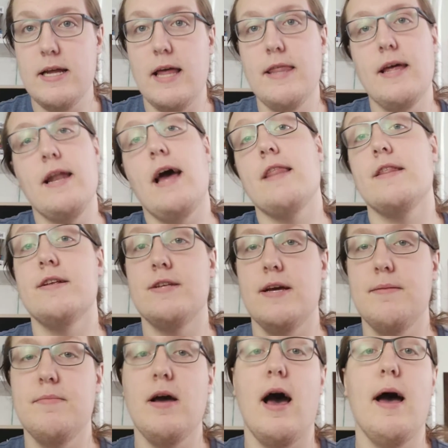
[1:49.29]
And then at the
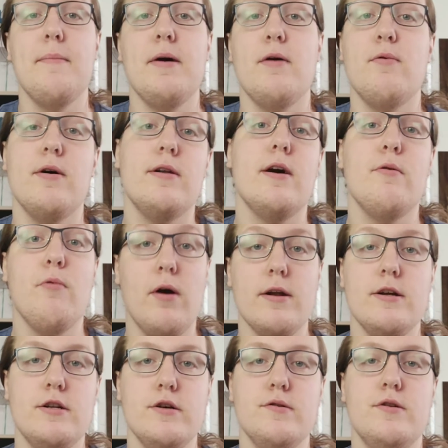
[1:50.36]
same time, what I want
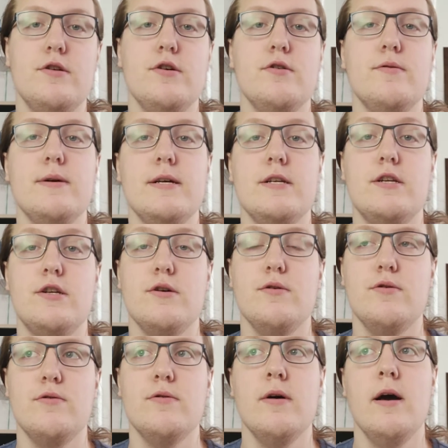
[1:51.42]
to do too is
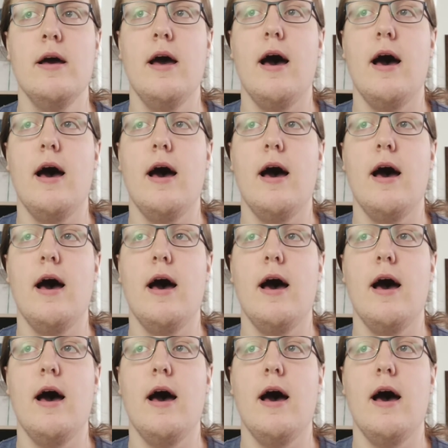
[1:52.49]
do